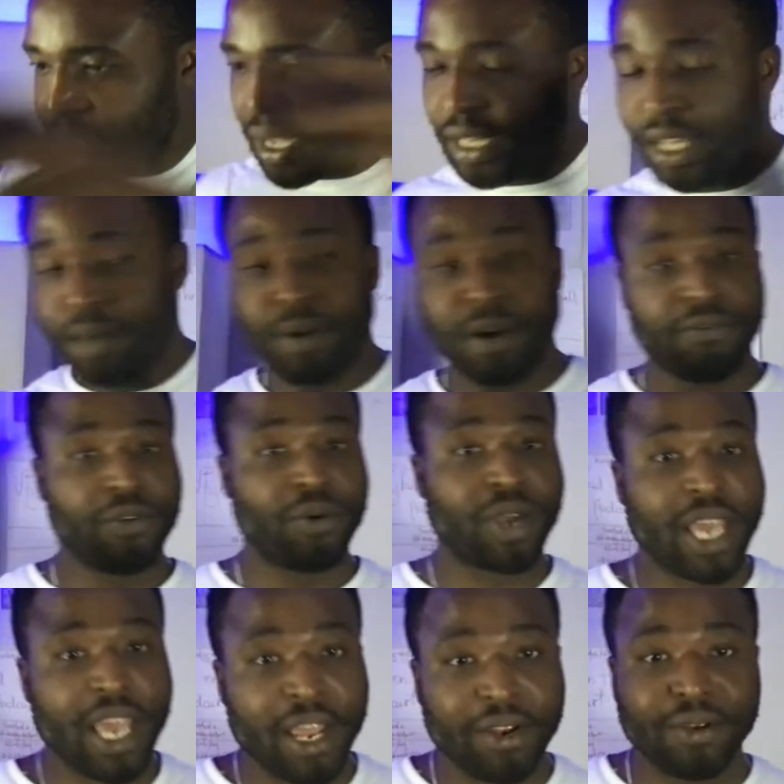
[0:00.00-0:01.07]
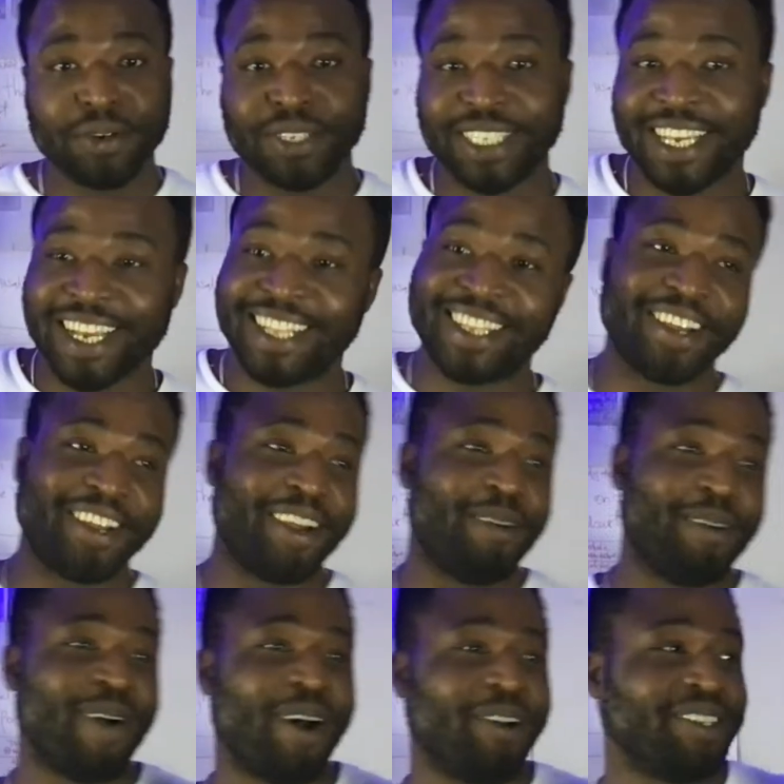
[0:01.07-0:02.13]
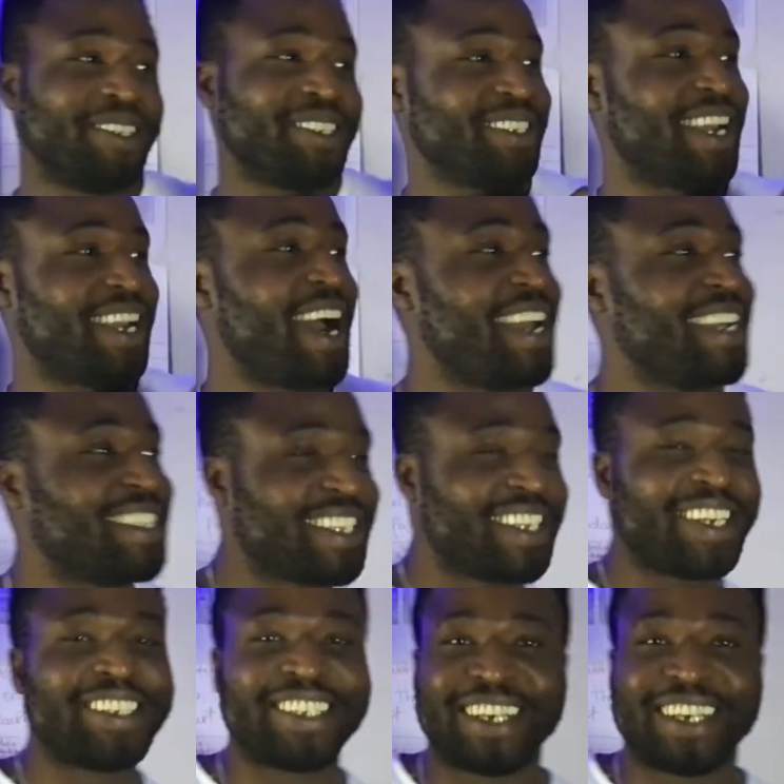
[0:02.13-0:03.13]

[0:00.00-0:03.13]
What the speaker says: I can tell you about volcanoes. I can tell you about geysers.